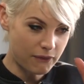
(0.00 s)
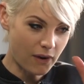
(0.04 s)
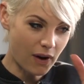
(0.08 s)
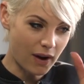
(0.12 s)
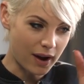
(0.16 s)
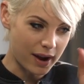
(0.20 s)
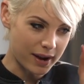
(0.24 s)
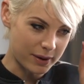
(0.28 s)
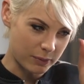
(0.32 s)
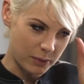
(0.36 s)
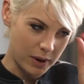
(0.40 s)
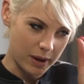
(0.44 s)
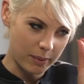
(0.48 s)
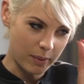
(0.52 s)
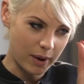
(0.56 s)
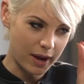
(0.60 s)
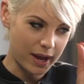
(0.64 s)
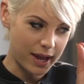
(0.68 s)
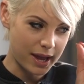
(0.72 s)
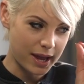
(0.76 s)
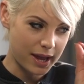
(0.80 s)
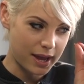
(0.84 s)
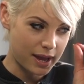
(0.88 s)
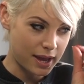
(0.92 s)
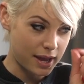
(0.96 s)
find where
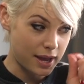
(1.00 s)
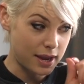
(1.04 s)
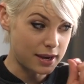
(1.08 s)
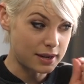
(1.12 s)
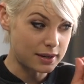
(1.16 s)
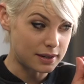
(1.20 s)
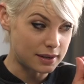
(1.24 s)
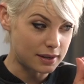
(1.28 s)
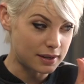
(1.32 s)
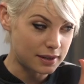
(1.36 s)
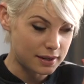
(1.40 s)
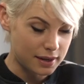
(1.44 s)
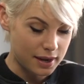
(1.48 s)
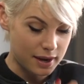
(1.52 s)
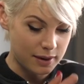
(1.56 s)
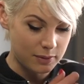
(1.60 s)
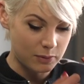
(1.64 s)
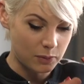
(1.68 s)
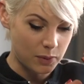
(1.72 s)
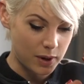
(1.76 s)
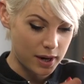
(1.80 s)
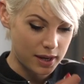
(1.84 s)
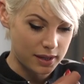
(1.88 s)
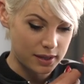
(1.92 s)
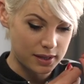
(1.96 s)
my hair ended
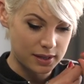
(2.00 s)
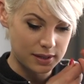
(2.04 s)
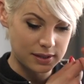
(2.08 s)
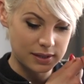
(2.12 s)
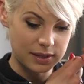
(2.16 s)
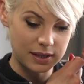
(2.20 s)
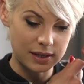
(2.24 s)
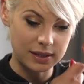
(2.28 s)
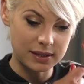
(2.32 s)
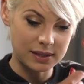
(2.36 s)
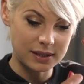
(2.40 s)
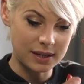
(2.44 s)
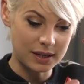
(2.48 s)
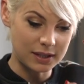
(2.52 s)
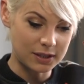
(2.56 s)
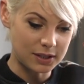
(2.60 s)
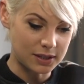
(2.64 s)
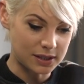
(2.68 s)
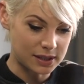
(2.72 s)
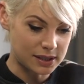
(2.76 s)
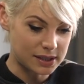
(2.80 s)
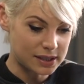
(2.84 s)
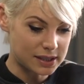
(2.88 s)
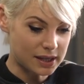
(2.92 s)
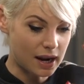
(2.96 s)
and where this
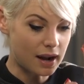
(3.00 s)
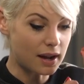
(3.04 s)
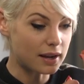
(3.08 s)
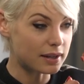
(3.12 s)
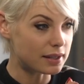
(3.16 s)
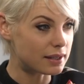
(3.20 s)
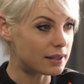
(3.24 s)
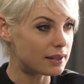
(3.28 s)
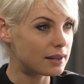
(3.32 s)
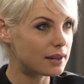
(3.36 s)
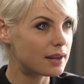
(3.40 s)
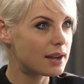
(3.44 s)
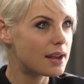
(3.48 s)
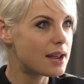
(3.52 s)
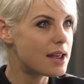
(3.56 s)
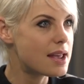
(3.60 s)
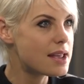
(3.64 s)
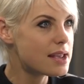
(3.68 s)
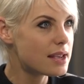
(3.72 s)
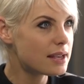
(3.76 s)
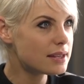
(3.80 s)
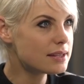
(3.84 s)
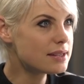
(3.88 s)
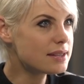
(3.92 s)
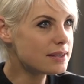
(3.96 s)
extension started.
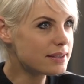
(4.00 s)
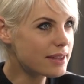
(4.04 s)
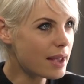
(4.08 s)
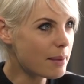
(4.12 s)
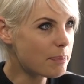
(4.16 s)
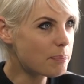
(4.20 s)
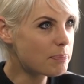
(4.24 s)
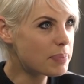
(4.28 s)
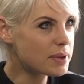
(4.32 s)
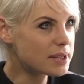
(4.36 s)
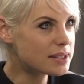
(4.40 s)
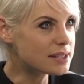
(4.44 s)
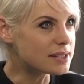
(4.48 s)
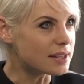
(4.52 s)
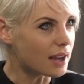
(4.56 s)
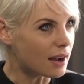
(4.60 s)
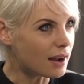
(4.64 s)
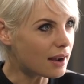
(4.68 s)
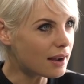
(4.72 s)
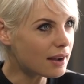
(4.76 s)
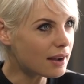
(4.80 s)
Isn't that bizarre?